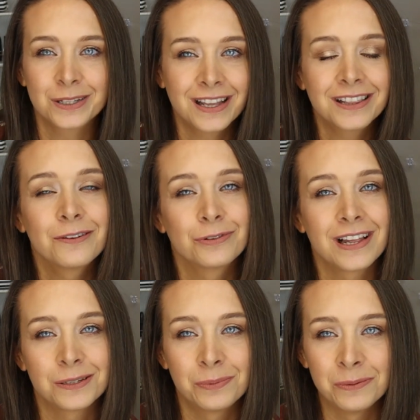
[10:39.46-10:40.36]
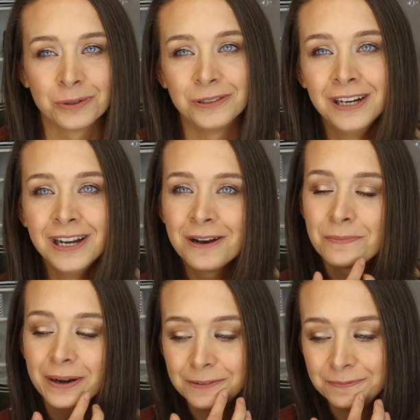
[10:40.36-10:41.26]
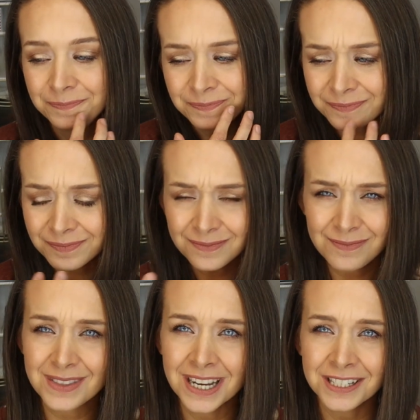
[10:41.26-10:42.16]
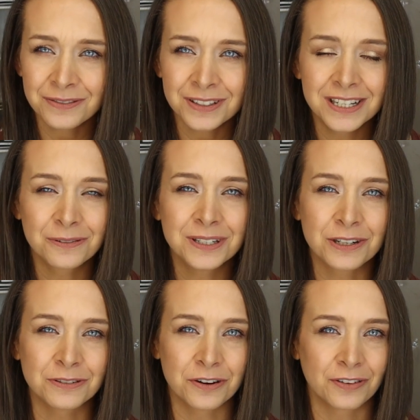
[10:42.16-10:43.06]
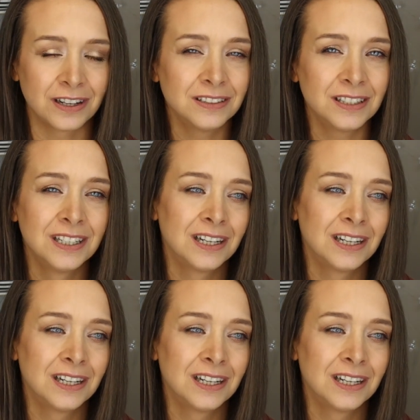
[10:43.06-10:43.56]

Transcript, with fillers: I live with lots of people, but definitely reach out to your friend